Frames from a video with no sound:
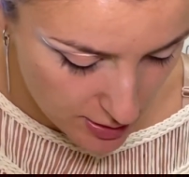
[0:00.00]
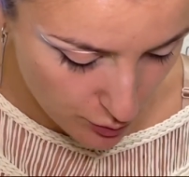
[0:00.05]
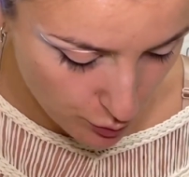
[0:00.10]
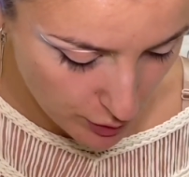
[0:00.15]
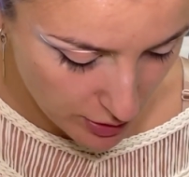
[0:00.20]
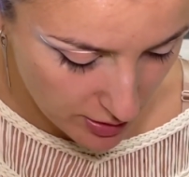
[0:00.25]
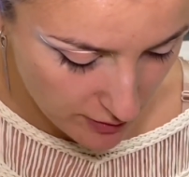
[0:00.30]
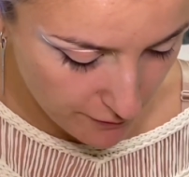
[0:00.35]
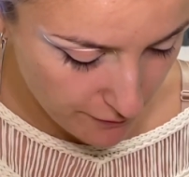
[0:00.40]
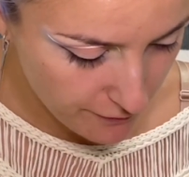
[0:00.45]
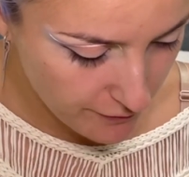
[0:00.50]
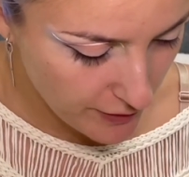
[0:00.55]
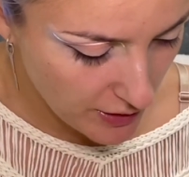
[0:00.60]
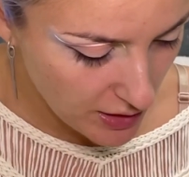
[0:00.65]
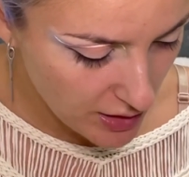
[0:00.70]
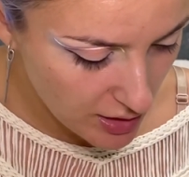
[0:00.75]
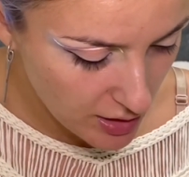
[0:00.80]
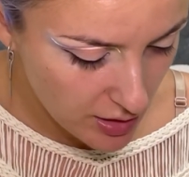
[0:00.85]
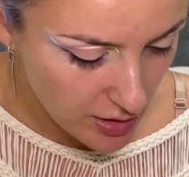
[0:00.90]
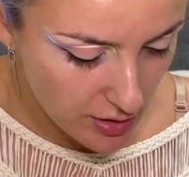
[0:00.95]
With
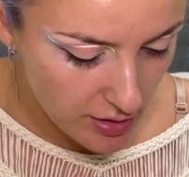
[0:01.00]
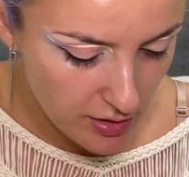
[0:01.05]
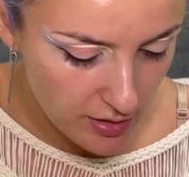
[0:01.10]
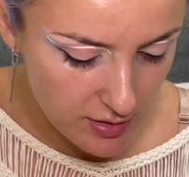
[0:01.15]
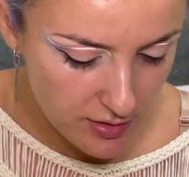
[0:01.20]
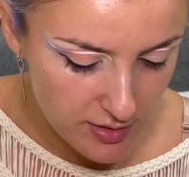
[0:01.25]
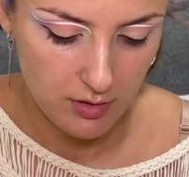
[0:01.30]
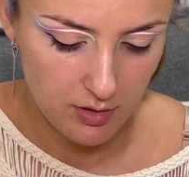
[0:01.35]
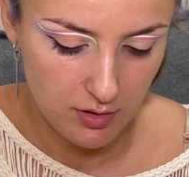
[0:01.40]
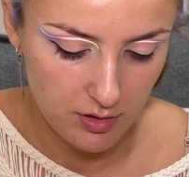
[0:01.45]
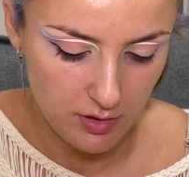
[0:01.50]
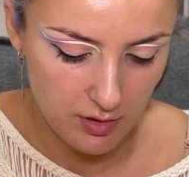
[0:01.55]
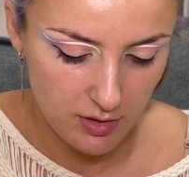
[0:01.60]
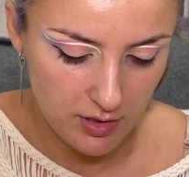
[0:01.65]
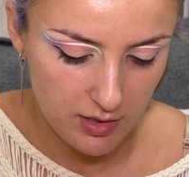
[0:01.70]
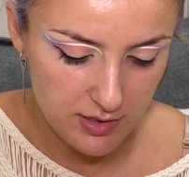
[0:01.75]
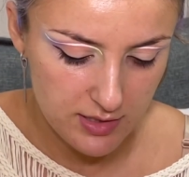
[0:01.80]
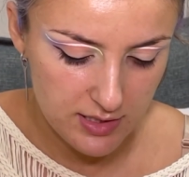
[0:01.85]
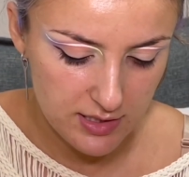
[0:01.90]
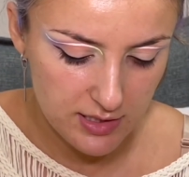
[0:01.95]
fingers
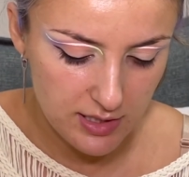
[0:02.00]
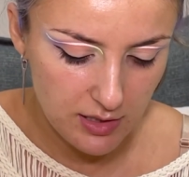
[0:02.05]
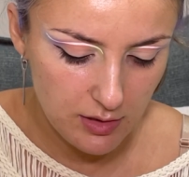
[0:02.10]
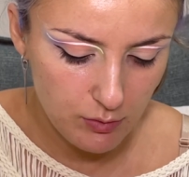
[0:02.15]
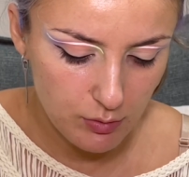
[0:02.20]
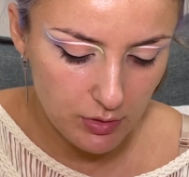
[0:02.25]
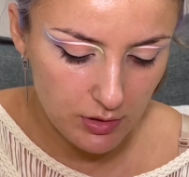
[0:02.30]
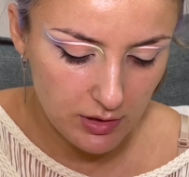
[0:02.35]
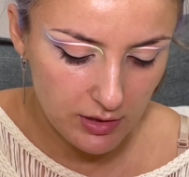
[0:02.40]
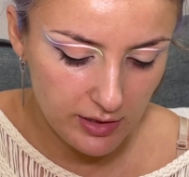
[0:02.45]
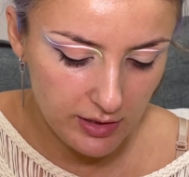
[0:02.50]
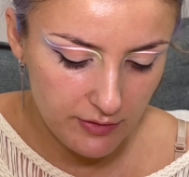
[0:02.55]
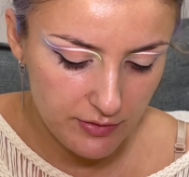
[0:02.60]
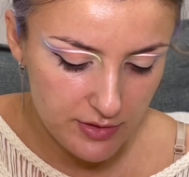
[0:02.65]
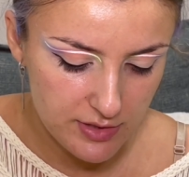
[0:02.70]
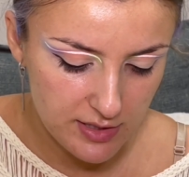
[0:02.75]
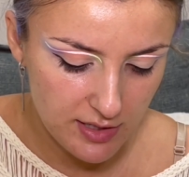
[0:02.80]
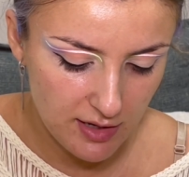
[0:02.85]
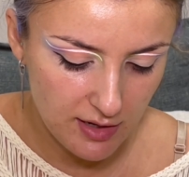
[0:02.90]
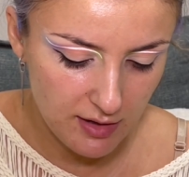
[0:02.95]
it still would leave
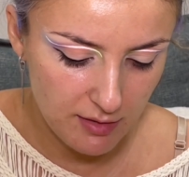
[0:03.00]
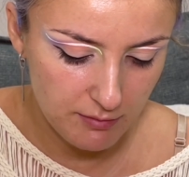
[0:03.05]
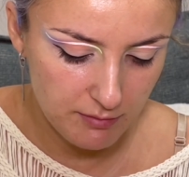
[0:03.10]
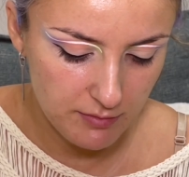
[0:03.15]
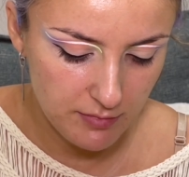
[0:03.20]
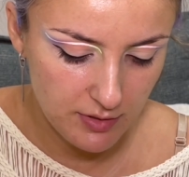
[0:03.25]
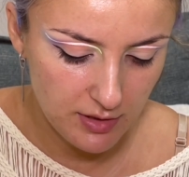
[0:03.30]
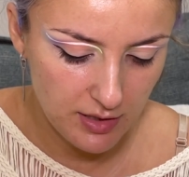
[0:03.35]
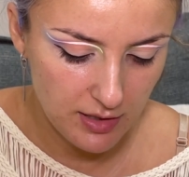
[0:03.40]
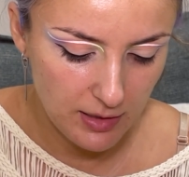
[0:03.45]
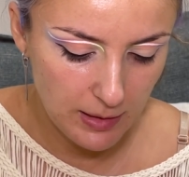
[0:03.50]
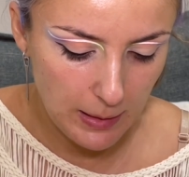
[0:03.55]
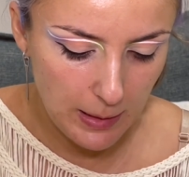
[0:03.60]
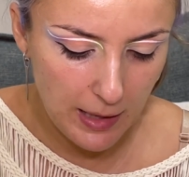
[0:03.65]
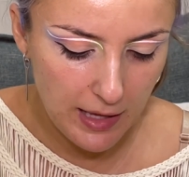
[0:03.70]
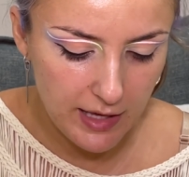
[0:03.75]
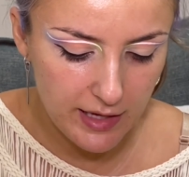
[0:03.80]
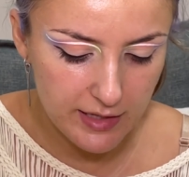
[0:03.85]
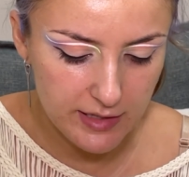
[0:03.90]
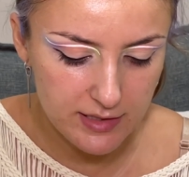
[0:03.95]
some
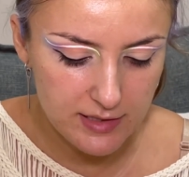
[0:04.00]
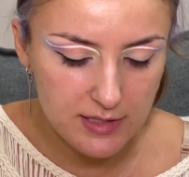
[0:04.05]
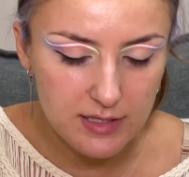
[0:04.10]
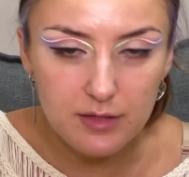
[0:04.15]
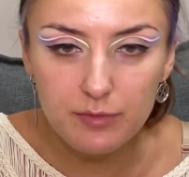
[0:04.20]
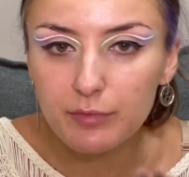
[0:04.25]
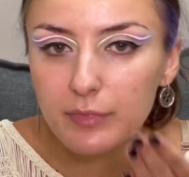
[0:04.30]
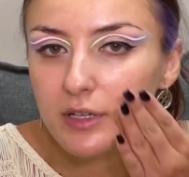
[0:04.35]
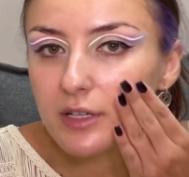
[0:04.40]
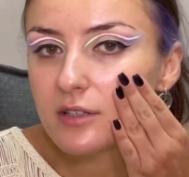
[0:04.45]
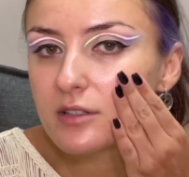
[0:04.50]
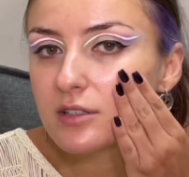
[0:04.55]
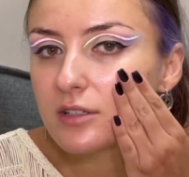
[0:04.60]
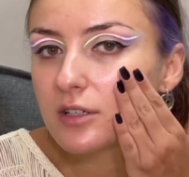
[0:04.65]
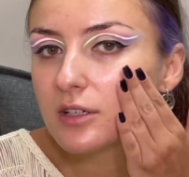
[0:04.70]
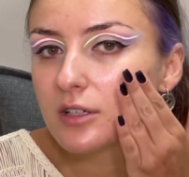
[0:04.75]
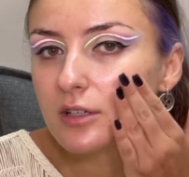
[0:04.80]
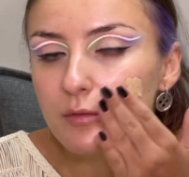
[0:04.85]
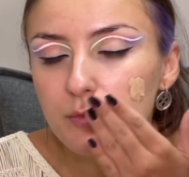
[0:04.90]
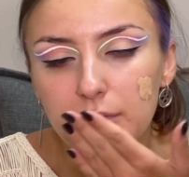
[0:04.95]
lines, but it's
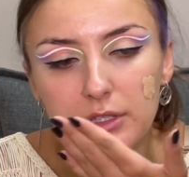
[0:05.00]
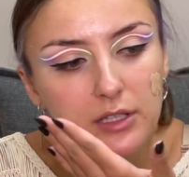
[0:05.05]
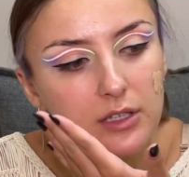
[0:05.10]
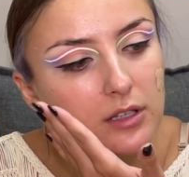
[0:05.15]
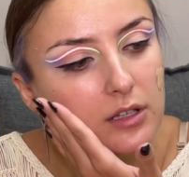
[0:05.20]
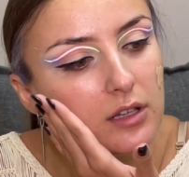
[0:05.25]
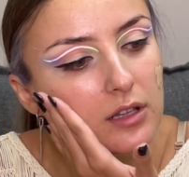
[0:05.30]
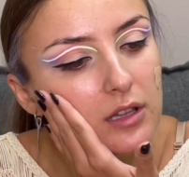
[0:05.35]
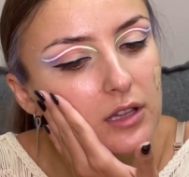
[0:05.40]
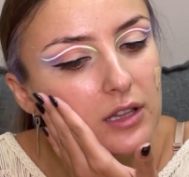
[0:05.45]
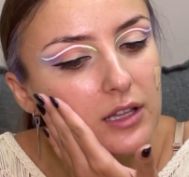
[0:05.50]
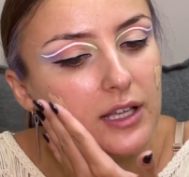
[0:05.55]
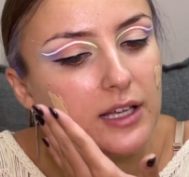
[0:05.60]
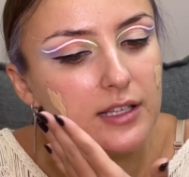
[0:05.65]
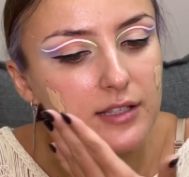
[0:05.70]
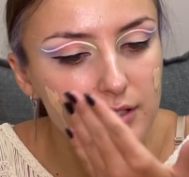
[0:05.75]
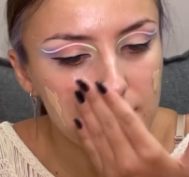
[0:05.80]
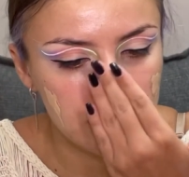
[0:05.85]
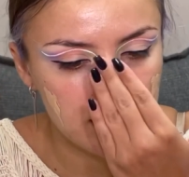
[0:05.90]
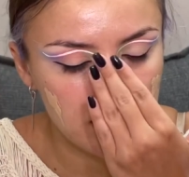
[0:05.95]
gonna be
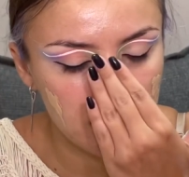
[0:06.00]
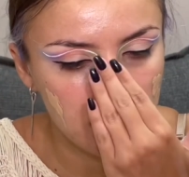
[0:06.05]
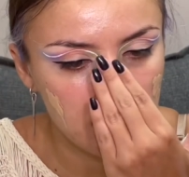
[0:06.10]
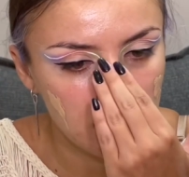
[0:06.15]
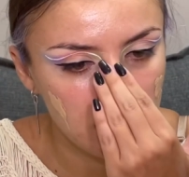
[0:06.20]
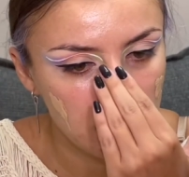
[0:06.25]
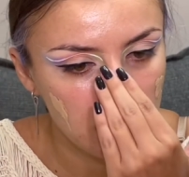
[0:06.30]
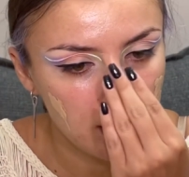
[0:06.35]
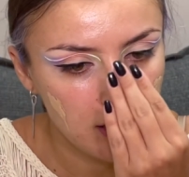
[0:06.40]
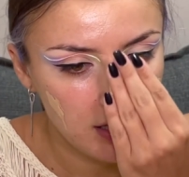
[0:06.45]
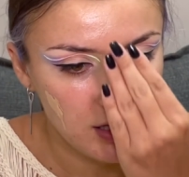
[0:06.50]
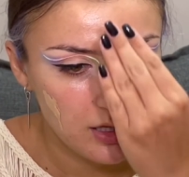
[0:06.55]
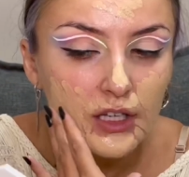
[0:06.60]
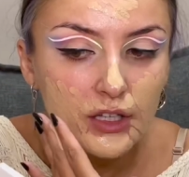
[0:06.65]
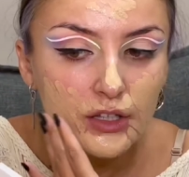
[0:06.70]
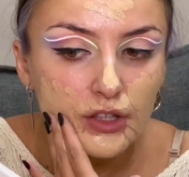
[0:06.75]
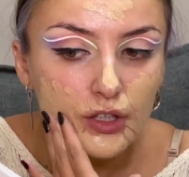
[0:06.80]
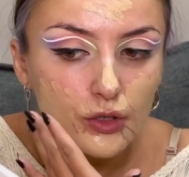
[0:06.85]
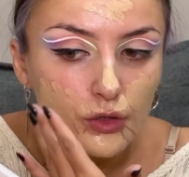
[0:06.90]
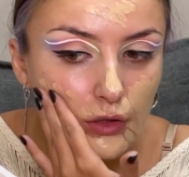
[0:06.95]
less.
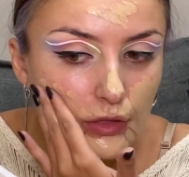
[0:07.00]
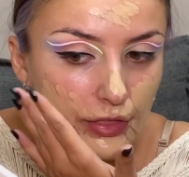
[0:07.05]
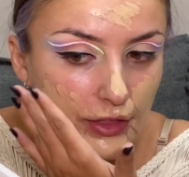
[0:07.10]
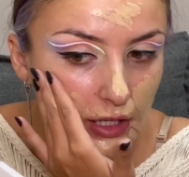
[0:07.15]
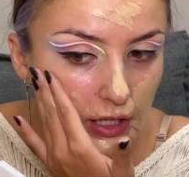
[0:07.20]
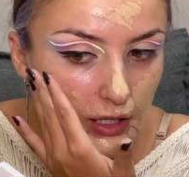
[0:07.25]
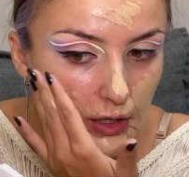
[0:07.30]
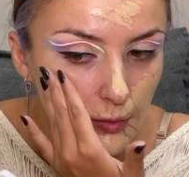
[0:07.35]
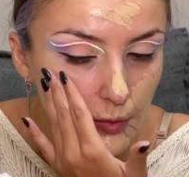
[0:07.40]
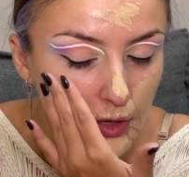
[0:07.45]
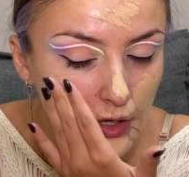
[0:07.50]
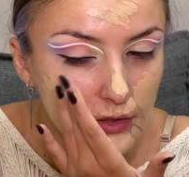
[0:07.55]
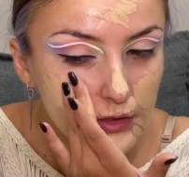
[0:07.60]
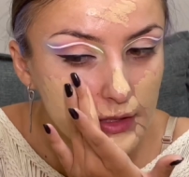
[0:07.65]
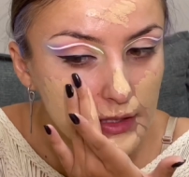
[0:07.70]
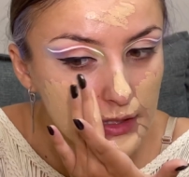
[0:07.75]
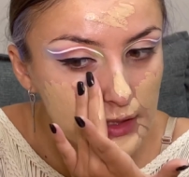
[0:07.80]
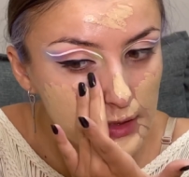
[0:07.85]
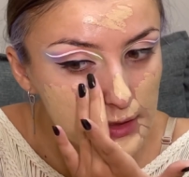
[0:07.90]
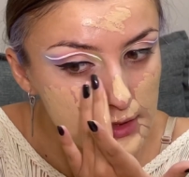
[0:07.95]
The good thing about
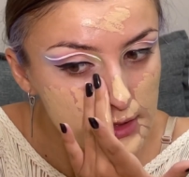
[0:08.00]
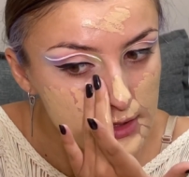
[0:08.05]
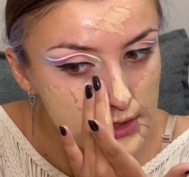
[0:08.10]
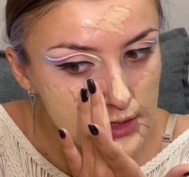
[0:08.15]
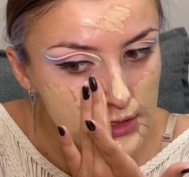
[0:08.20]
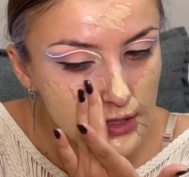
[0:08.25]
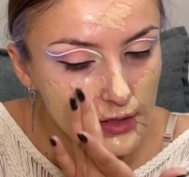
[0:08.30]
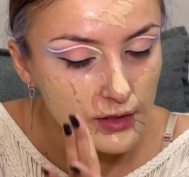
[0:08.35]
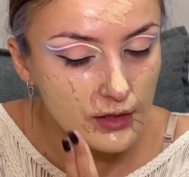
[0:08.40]
this